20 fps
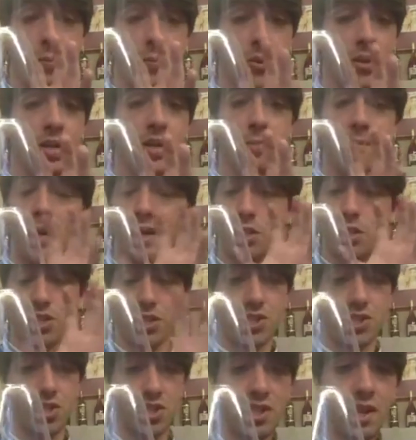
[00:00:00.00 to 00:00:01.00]
pretty much the
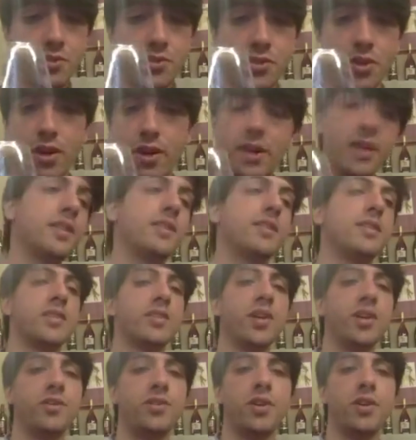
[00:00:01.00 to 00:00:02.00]
standard
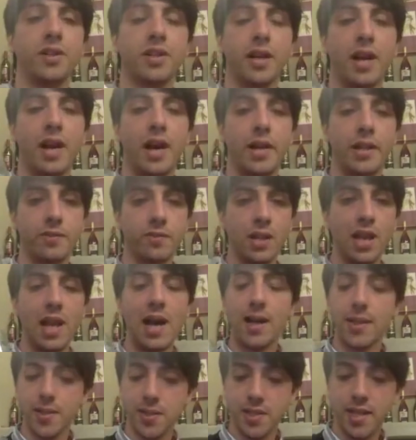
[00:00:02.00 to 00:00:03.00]
standard kind of
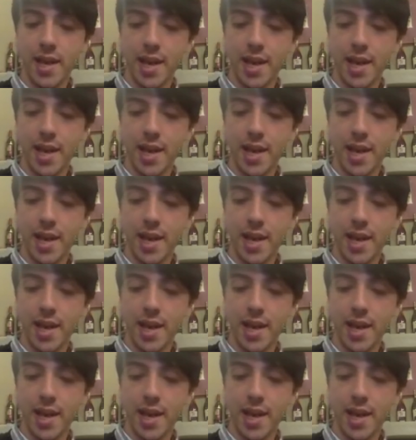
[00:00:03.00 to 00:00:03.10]
glass,